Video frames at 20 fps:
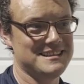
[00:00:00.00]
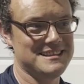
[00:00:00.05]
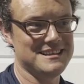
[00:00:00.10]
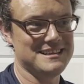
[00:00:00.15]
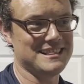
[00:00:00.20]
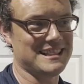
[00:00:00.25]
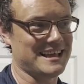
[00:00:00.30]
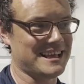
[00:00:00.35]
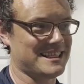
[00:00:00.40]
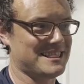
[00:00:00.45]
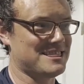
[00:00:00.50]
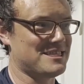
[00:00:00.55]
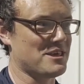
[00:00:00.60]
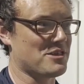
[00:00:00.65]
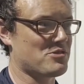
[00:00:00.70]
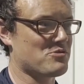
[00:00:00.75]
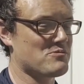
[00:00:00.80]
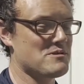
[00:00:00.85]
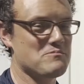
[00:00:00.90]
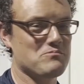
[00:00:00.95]
like the
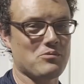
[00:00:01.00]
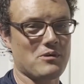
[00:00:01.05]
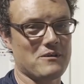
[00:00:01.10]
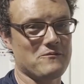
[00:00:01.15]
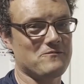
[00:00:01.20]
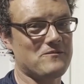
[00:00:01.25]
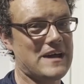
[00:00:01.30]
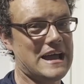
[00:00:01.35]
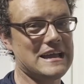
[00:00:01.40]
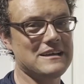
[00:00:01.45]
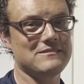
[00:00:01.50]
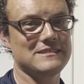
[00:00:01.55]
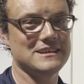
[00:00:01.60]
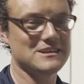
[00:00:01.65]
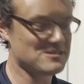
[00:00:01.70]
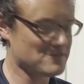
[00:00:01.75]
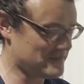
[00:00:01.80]
3.5 liter